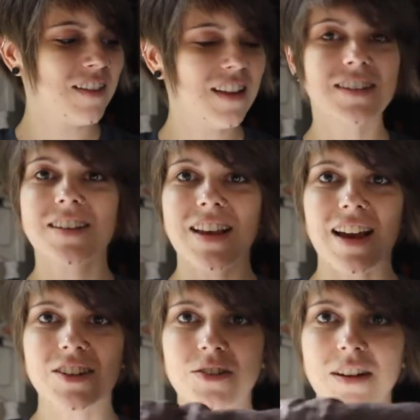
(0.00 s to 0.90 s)
This is
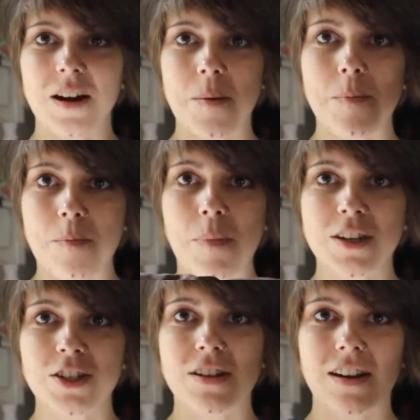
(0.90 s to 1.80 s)
actually a
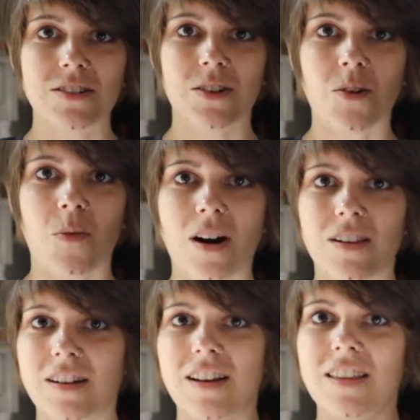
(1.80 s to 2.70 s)
much nicer
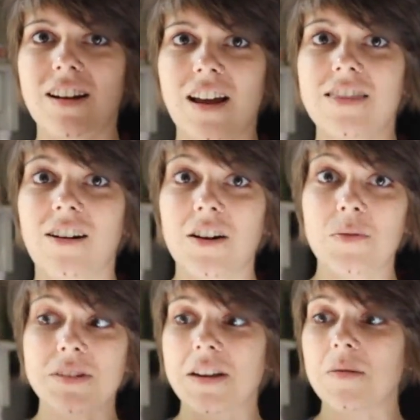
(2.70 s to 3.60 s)
quality than I thought it
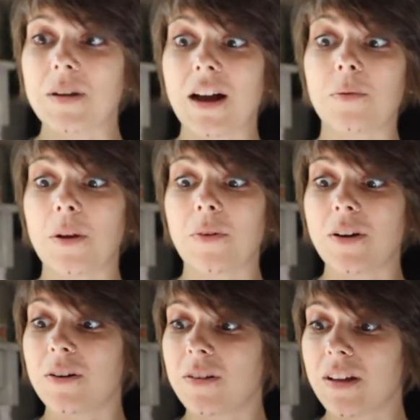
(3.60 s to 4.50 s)
was gonna be, I'll be
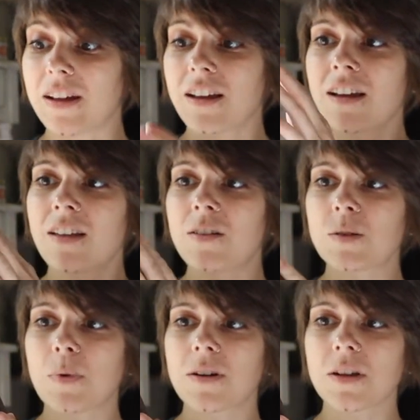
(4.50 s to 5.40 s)
real. Like,
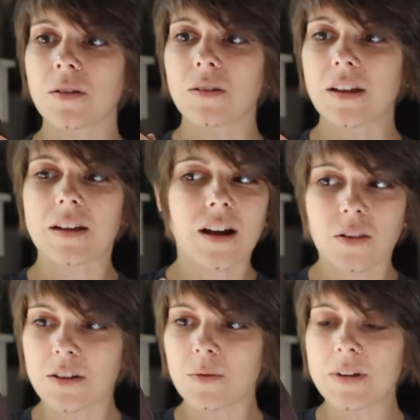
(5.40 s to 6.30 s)
this part's a
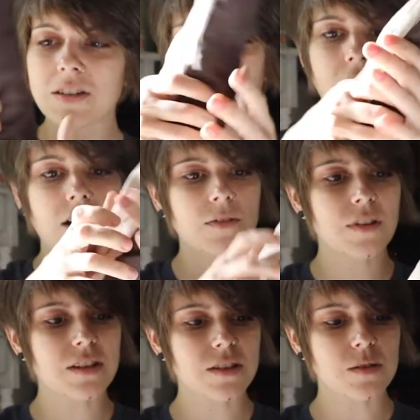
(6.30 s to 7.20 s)
little bit soft.
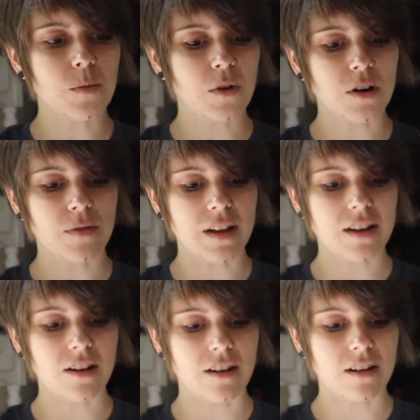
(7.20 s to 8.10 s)
This is more of
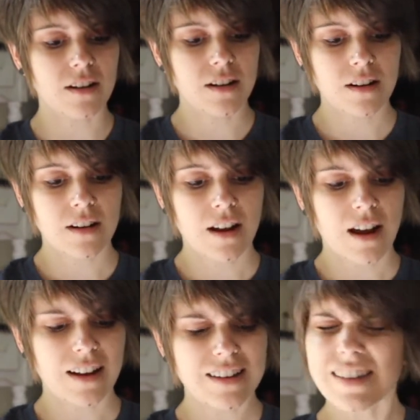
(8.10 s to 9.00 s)
like your,
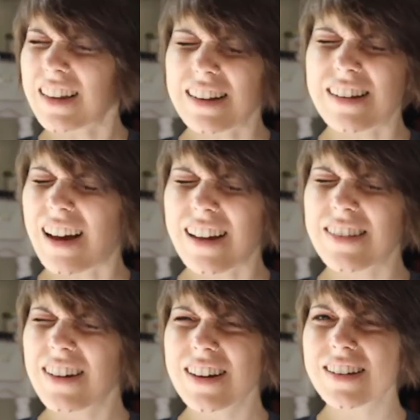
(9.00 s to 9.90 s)
I guess like
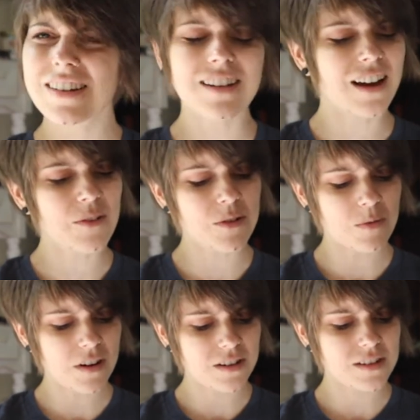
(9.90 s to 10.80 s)
nylon, I would
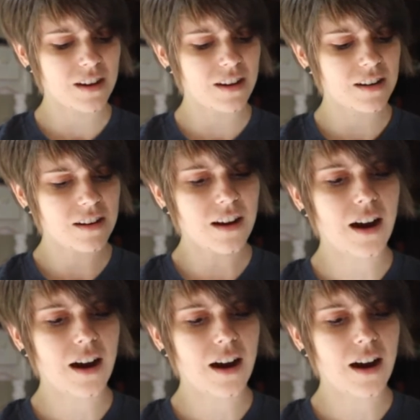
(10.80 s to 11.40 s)
wanna say.